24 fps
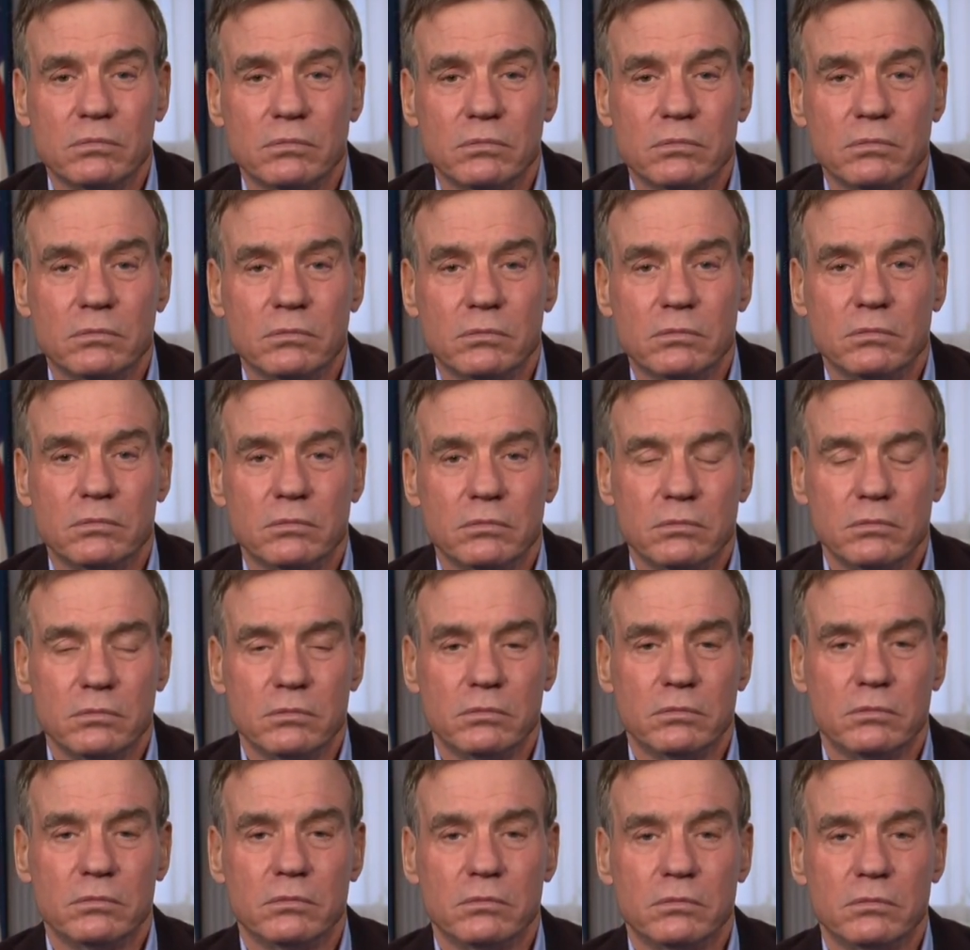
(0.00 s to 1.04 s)

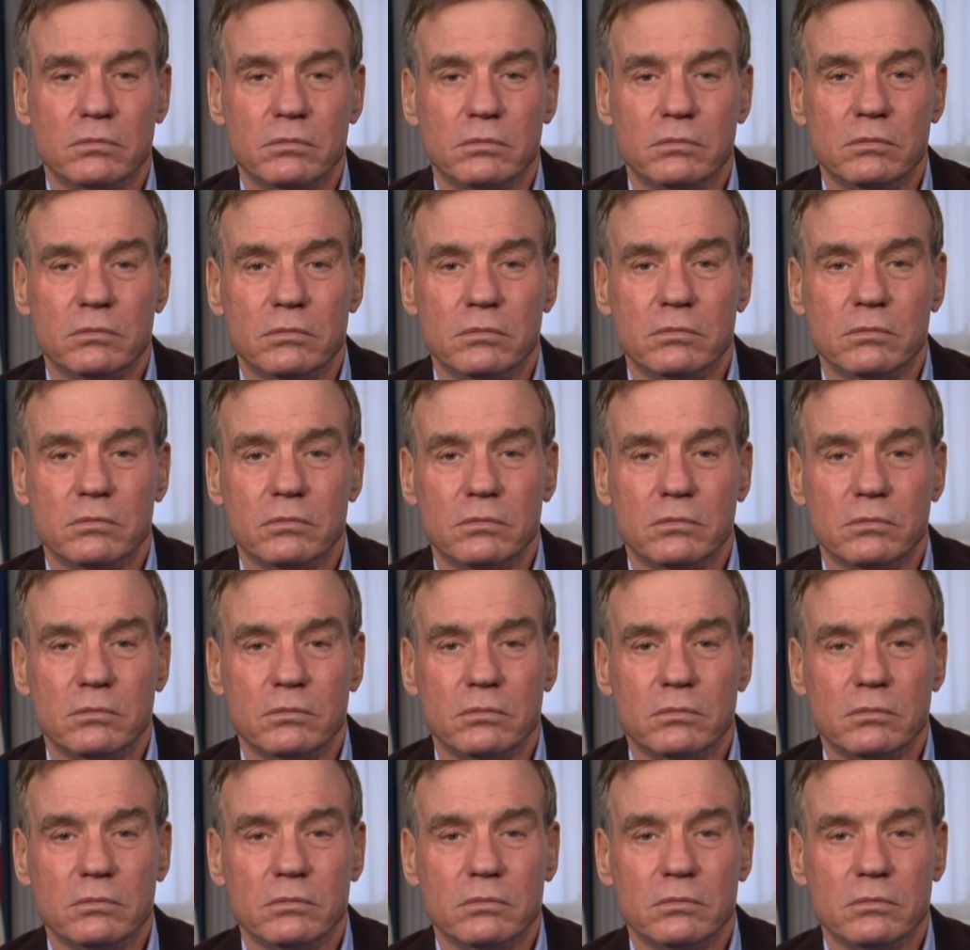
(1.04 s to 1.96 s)
No one is speaking in this clip.